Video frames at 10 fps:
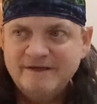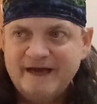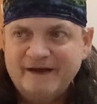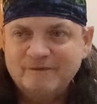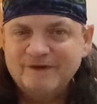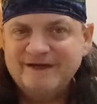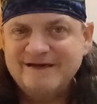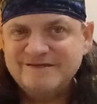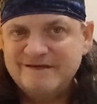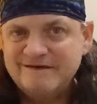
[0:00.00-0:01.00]
and really
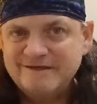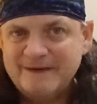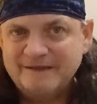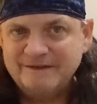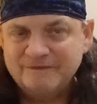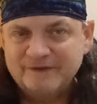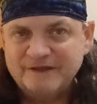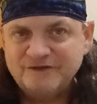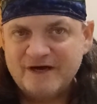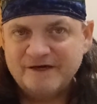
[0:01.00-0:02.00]
got serious about, really
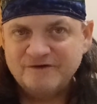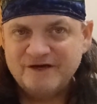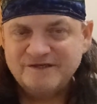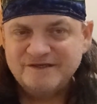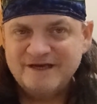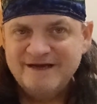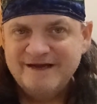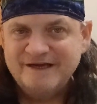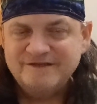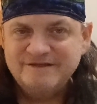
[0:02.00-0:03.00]
trying to trace
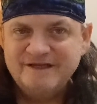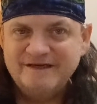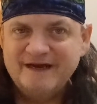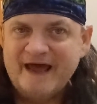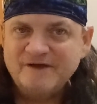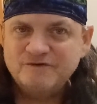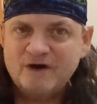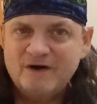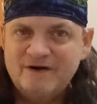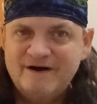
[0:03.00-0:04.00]
is did
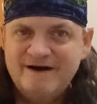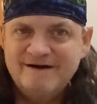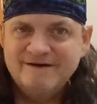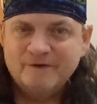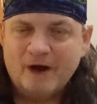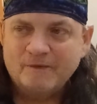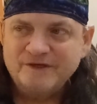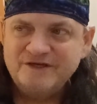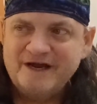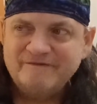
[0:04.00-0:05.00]
escrow
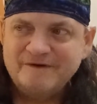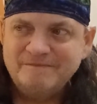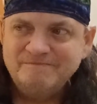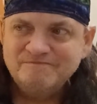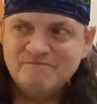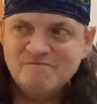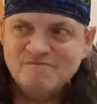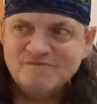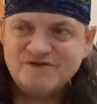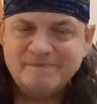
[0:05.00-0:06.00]
originate from
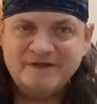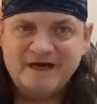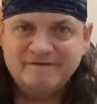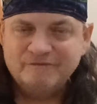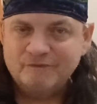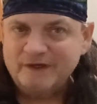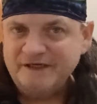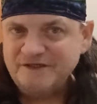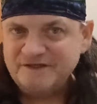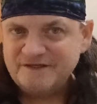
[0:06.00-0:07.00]
something of
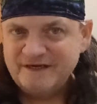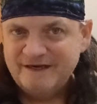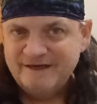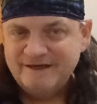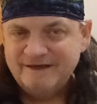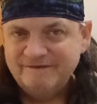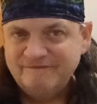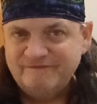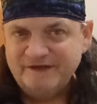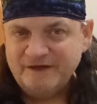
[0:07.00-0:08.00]
religious
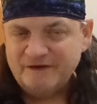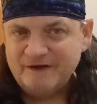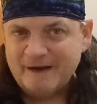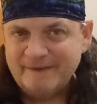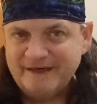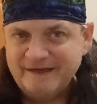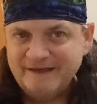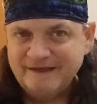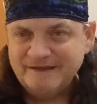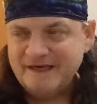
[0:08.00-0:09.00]
venue?
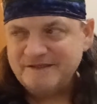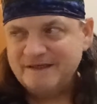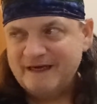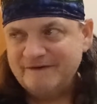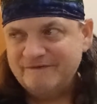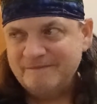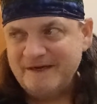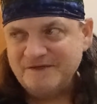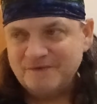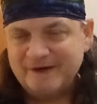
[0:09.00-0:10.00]
Is it like from
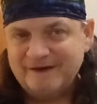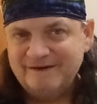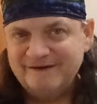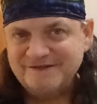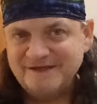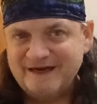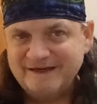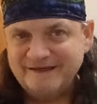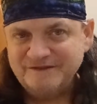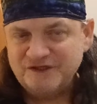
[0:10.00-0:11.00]
Israel? Is it like
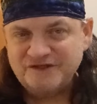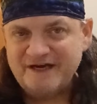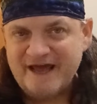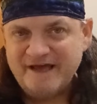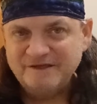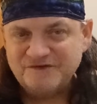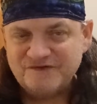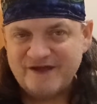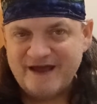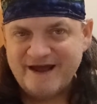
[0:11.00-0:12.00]
just an English
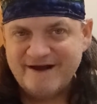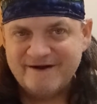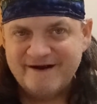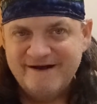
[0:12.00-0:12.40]
thing,